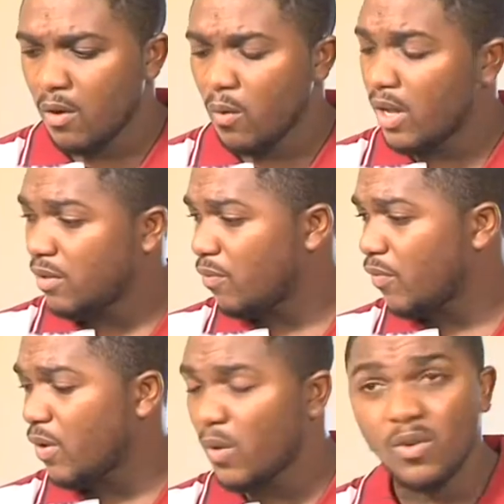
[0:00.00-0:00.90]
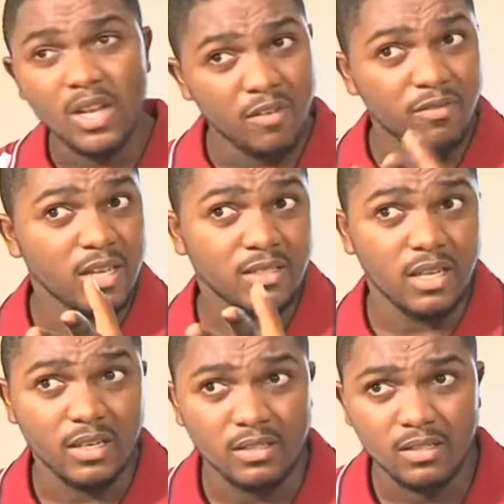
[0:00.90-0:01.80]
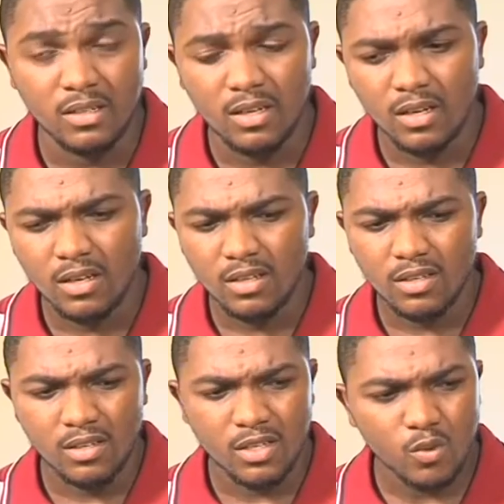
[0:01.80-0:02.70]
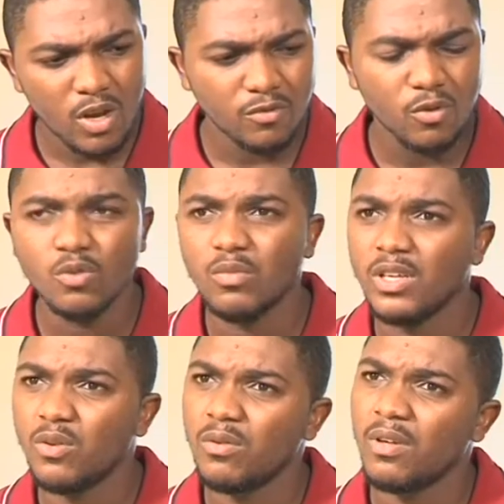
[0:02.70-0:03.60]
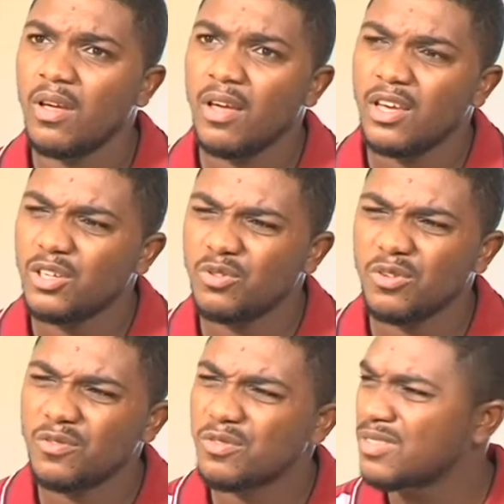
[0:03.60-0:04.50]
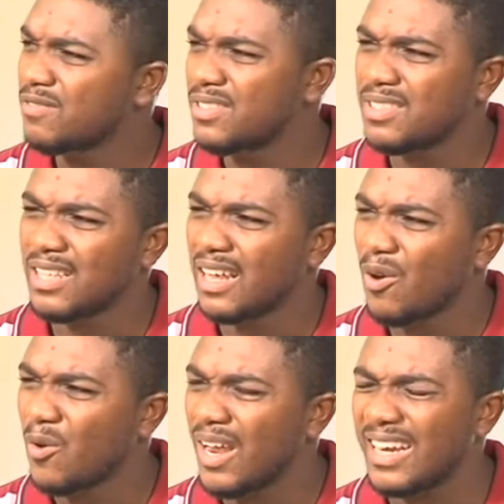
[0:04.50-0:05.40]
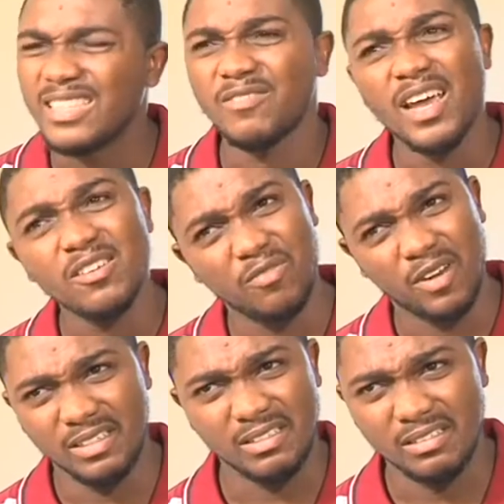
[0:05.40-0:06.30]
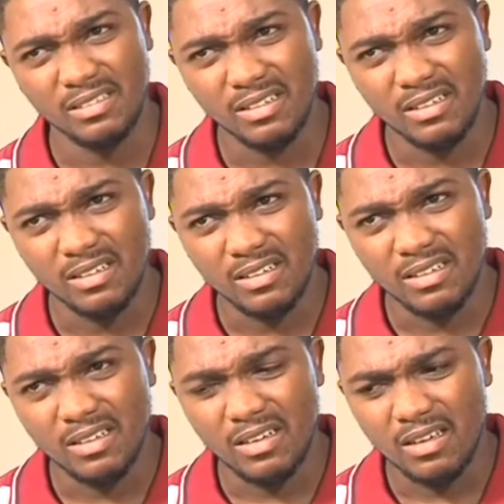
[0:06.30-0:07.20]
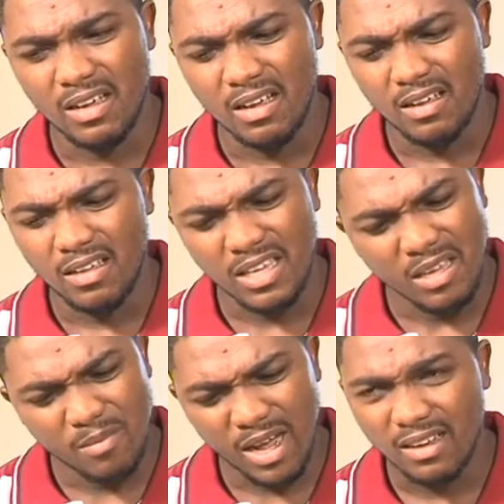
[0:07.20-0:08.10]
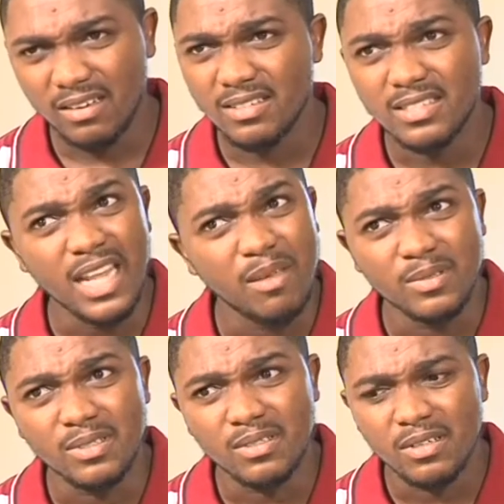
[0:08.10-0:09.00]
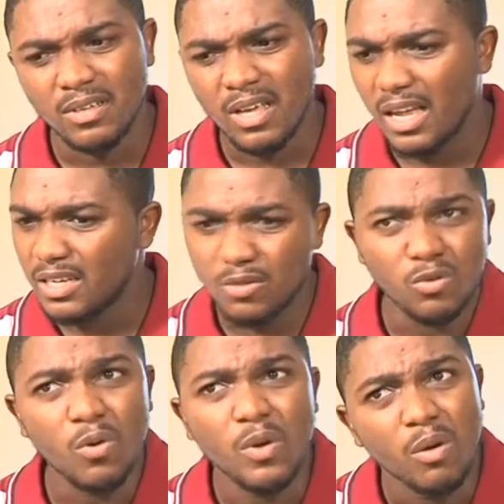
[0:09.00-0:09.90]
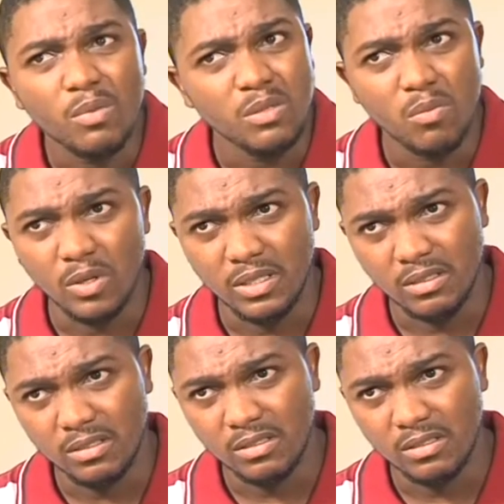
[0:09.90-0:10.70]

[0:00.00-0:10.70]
Well, when you left last night, his wife told me he drove to visit an unidentified friend. He came back, slept, and then could not wake up this morning.